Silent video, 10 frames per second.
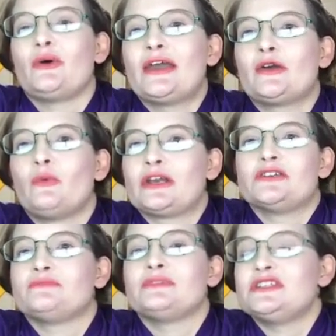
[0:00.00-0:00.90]
So I don't want to
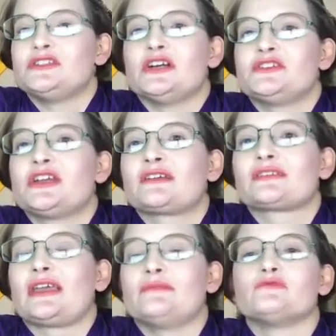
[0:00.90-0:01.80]
be judging
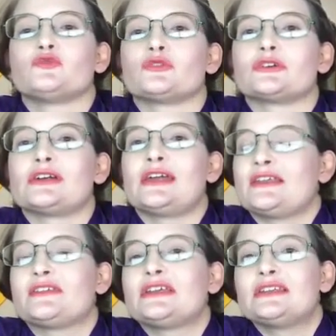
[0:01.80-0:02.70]
them for
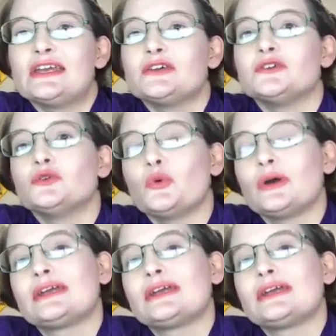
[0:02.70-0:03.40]
anything they do.